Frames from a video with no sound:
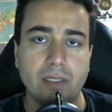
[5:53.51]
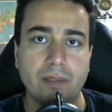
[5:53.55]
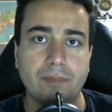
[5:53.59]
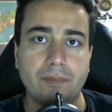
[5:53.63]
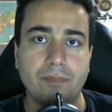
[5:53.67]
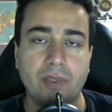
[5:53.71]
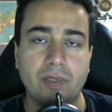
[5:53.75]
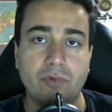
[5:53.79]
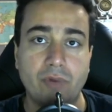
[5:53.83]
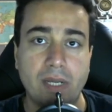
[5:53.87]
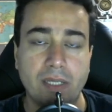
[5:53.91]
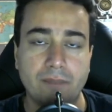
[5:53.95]

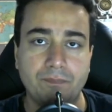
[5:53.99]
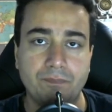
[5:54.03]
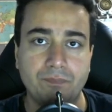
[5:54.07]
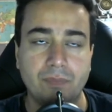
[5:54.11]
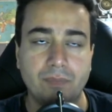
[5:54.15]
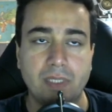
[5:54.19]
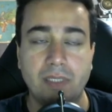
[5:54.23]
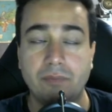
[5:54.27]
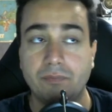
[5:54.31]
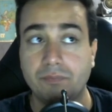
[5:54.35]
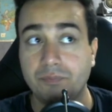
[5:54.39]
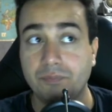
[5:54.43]

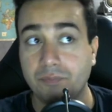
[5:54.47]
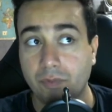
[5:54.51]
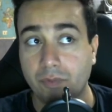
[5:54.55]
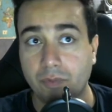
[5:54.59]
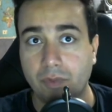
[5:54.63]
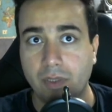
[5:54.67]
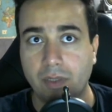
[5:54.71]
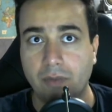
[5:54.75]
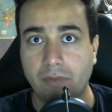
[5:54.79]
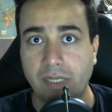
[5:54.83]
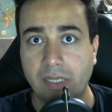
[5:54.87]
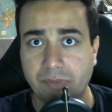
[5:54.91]
in
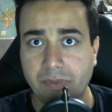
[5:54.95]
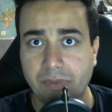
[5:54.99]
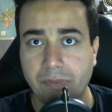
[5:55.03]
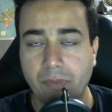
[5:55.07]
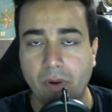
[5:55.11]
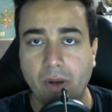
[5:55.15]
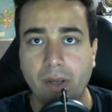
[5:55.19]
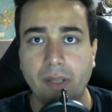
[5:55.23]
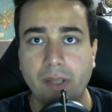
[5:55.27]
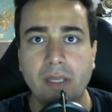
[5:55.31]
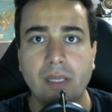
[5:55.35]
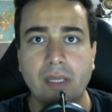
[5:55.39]
Raspberry
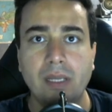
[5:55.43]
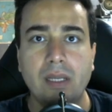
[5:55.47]
Pi,